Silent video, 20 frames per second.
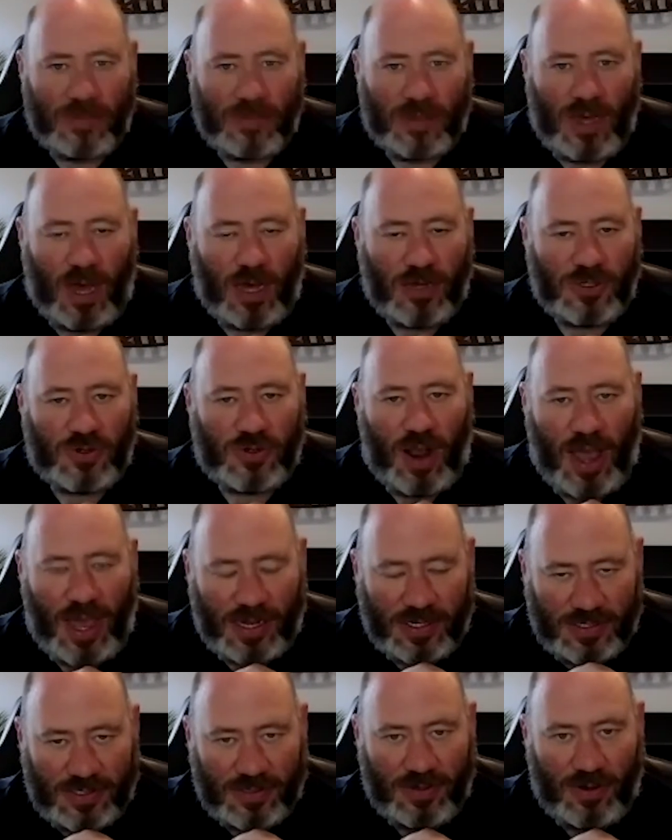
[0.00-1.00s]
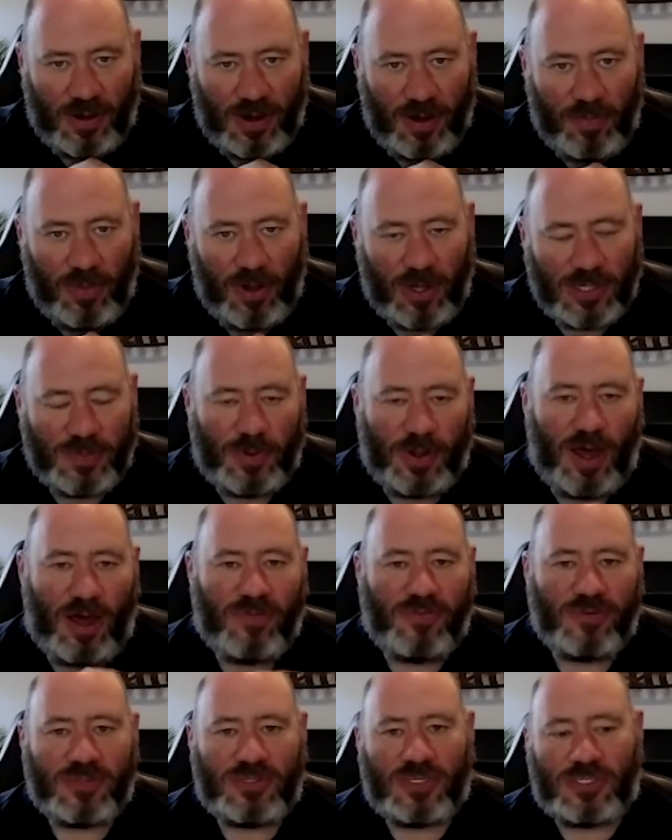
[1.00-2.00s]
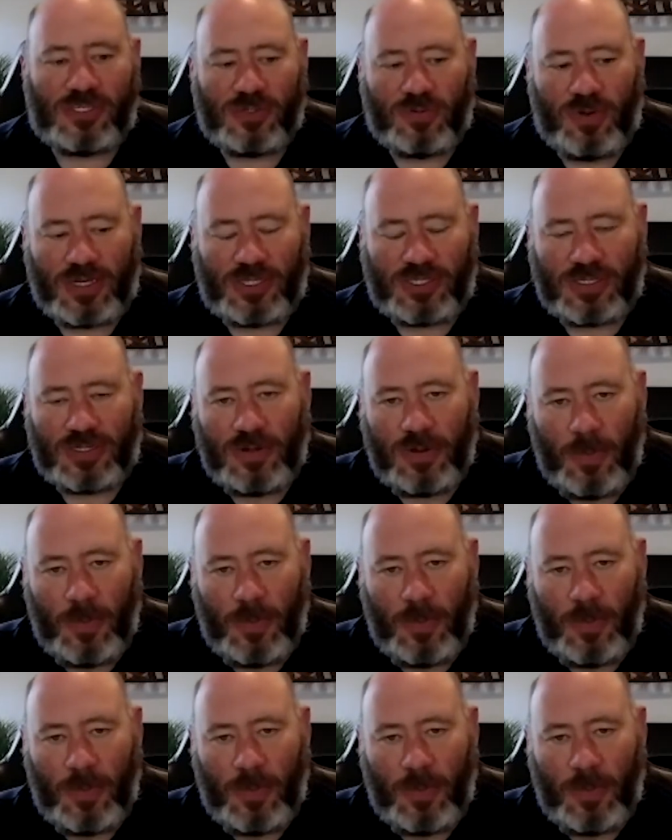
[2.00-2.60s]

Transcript: contract on a multiple offer situation?